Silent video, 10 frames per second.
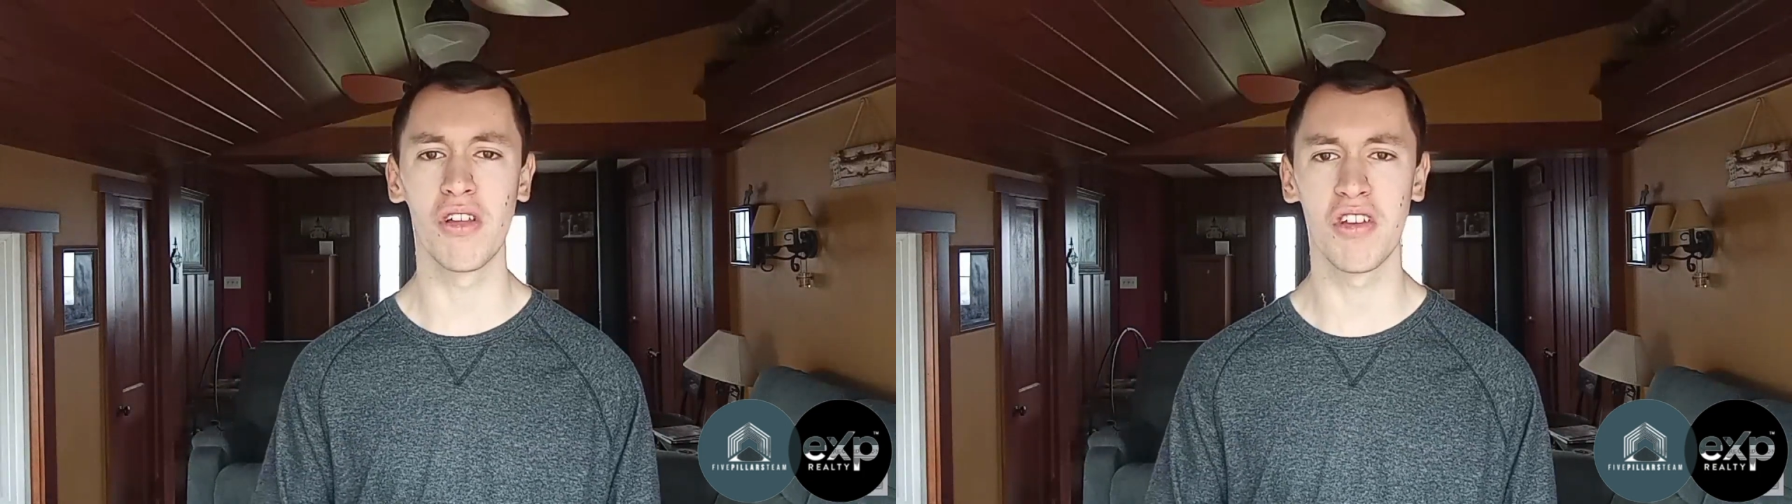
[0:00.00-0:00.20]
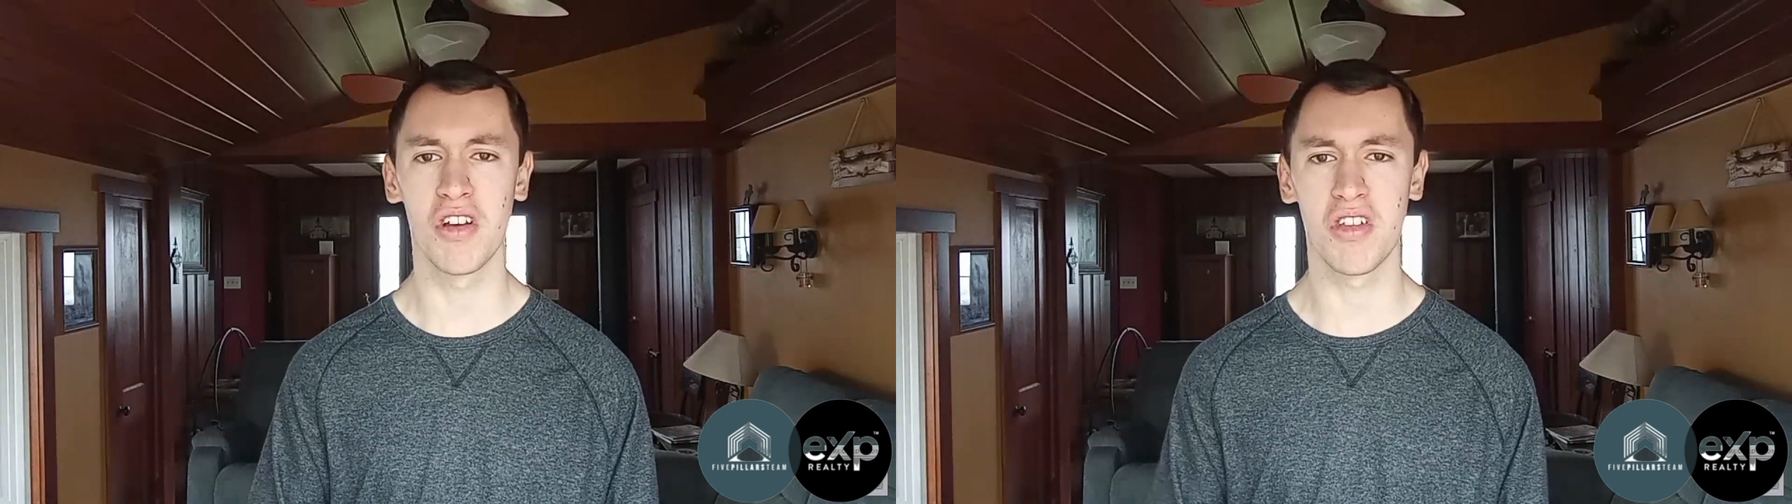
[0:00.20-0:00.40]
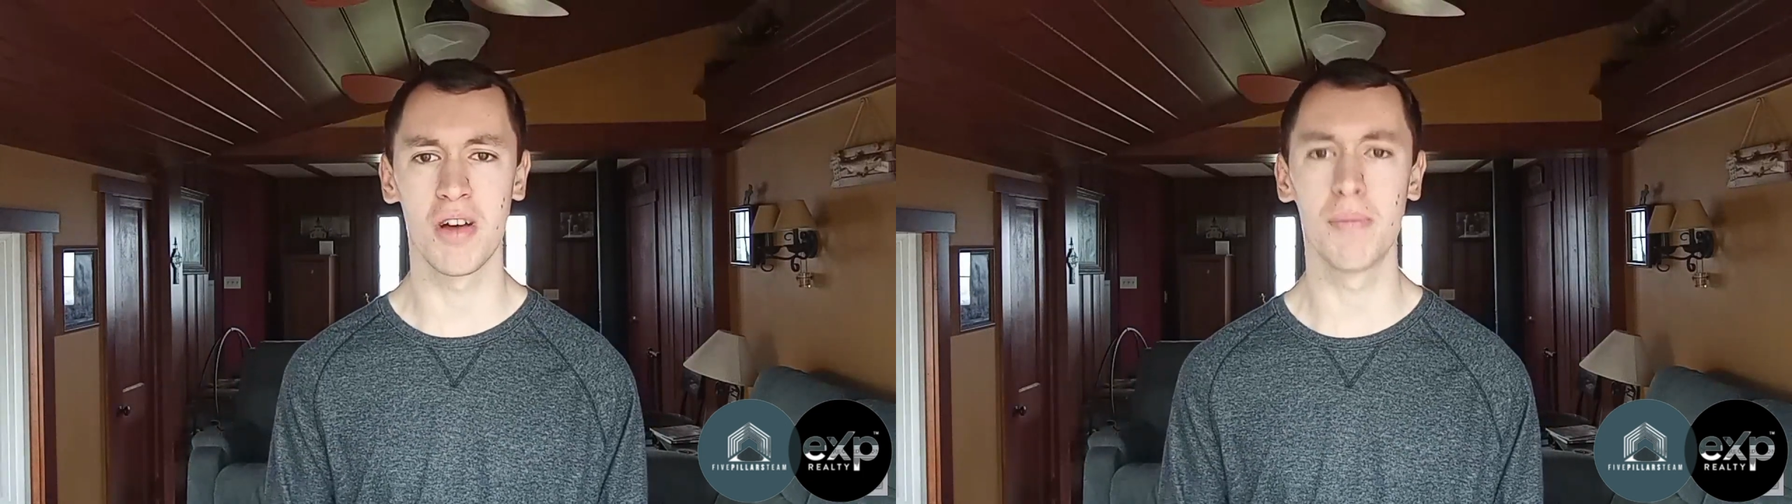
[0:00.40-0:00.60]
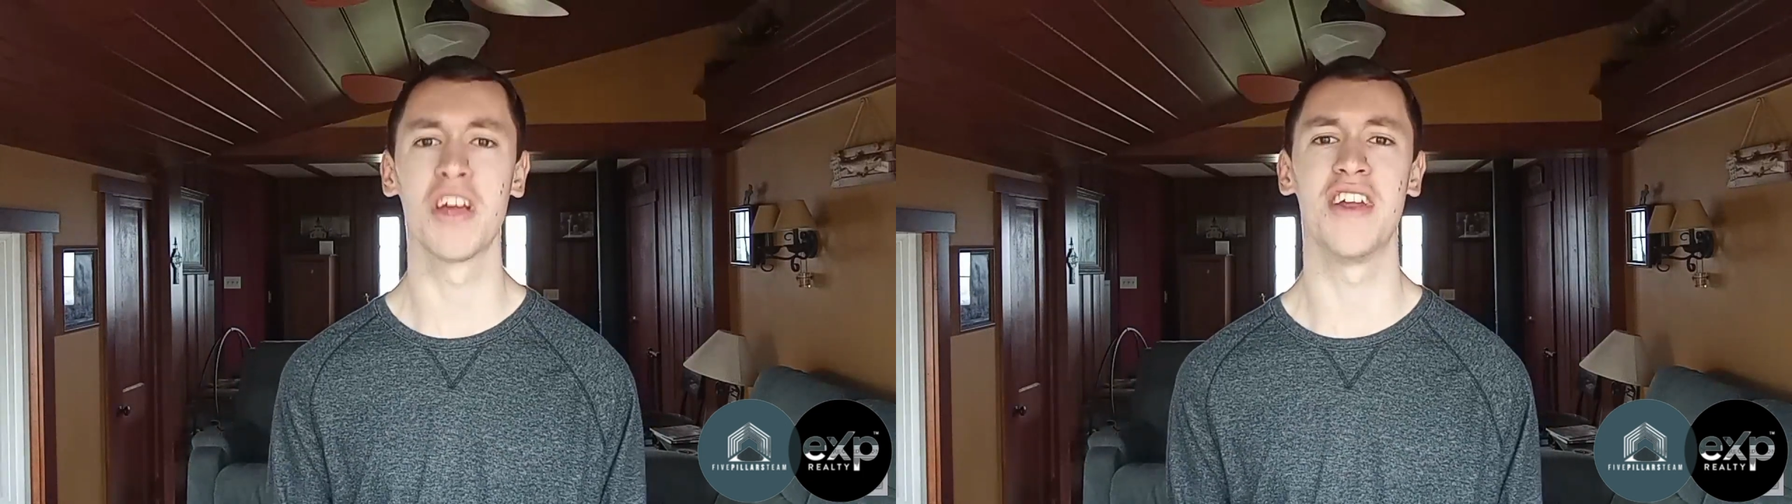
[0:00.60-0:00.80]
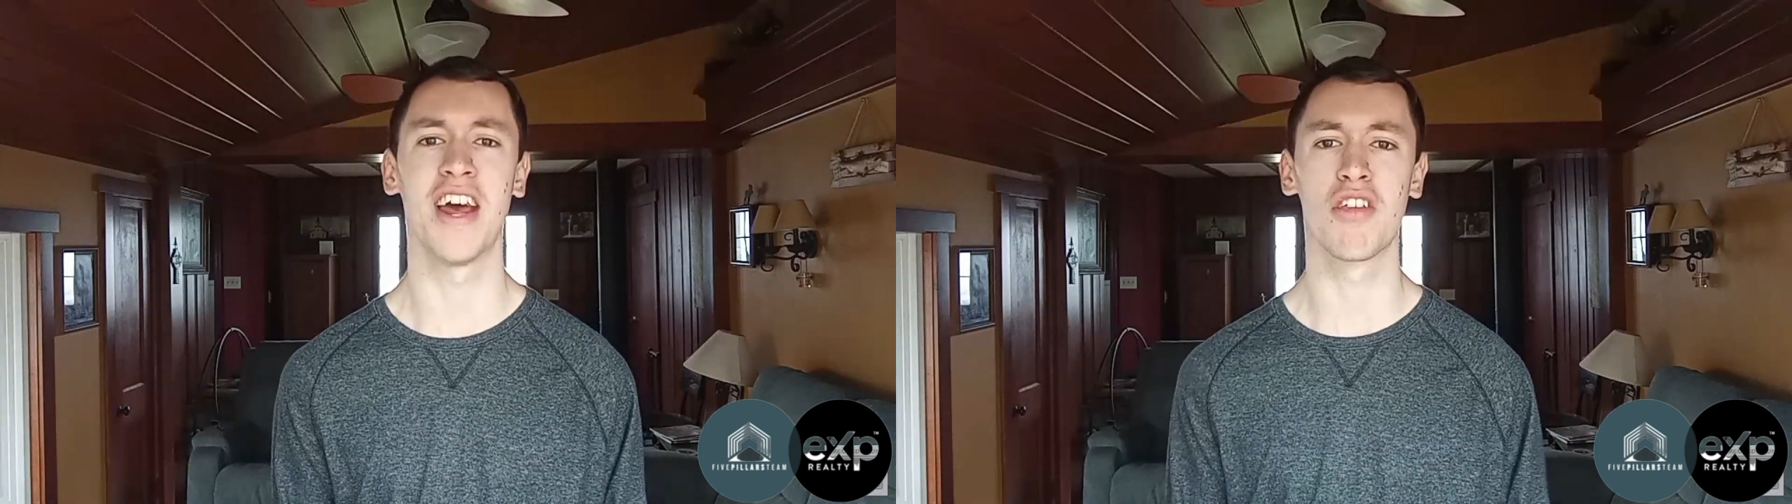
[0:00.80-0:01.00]
system
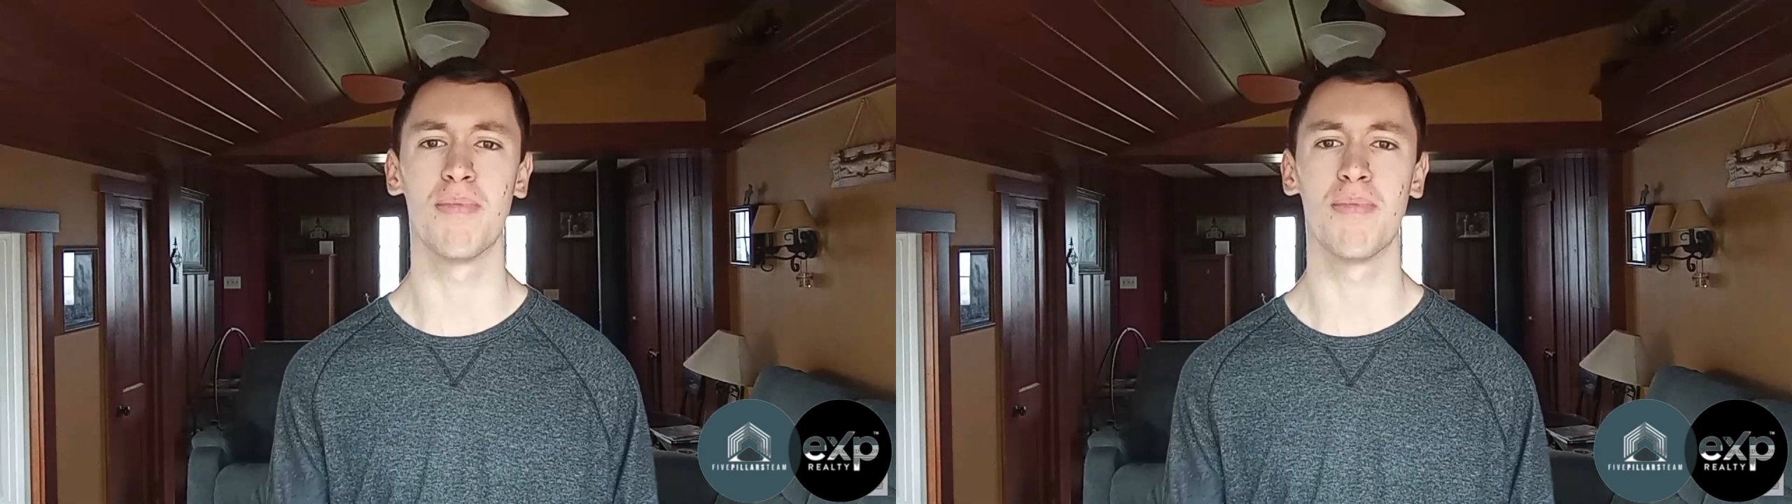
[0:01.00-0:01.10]
connects